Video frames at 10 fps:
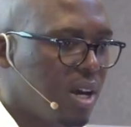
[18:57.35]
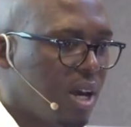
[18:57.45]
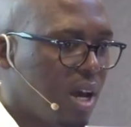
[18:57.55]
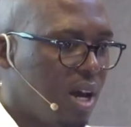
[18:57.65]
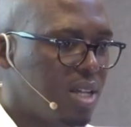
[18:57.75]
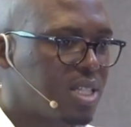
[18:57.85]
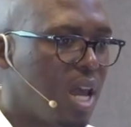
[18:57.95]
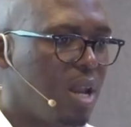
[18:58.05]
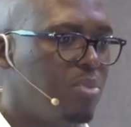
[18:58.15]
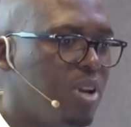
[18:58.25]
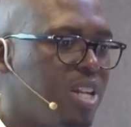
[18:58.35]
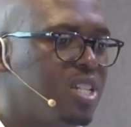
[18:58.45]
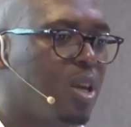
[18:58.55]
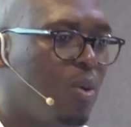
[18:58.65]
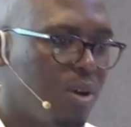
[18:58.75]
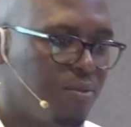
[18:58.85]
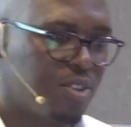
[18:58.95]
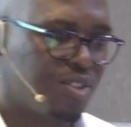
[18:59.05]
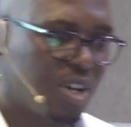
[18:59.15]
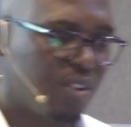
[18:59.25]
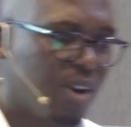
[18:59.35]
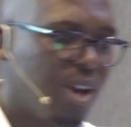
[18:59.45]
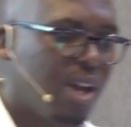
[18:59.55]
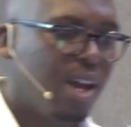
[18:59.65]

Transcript: uh, scalable and secure infrastructure.